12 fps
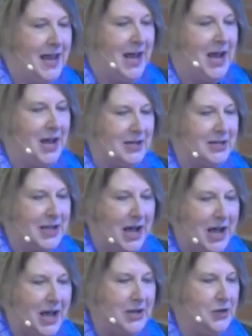a
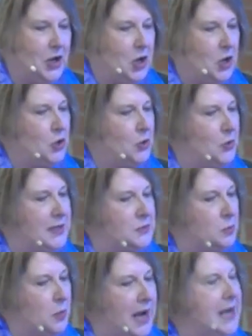God who is
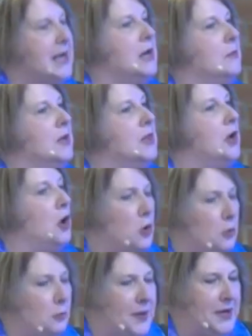waiting with
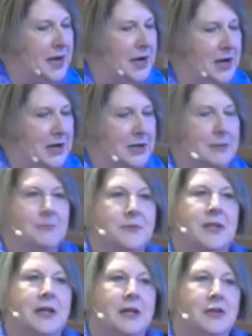open
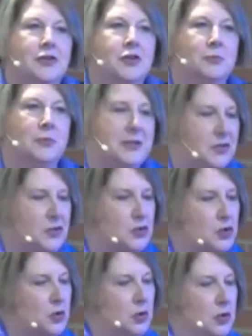arms to
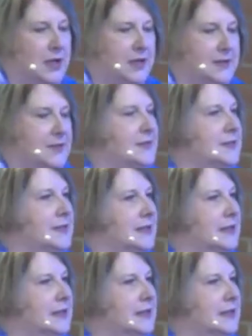restore us